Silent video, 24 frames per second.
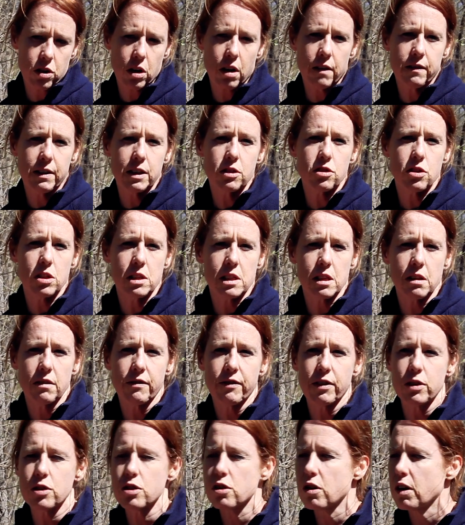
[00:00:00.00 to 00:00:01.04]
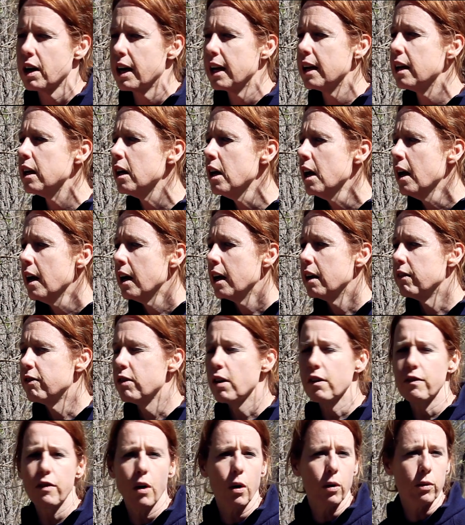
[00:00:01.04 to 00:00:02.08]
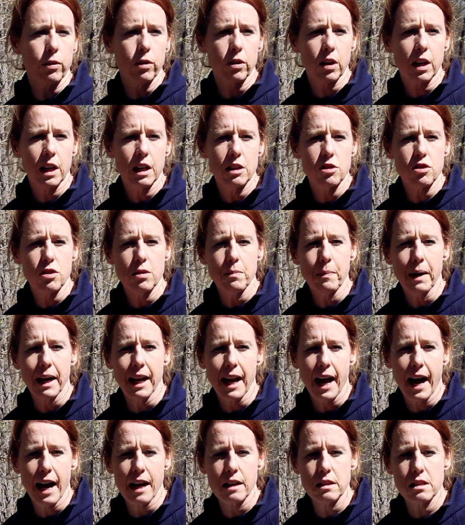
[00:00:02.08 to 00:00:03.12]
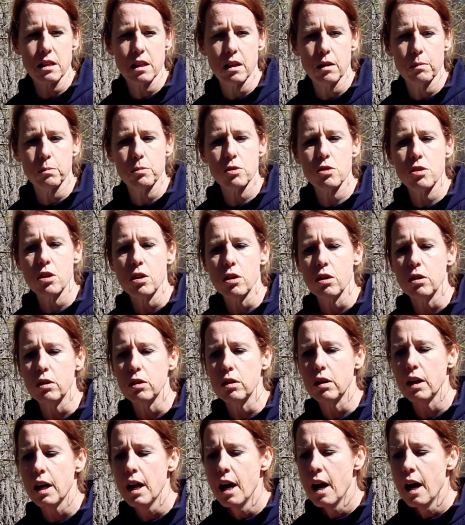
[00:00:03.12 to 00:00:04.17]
of it. She's in first grade. If you have older kids, you might ask them to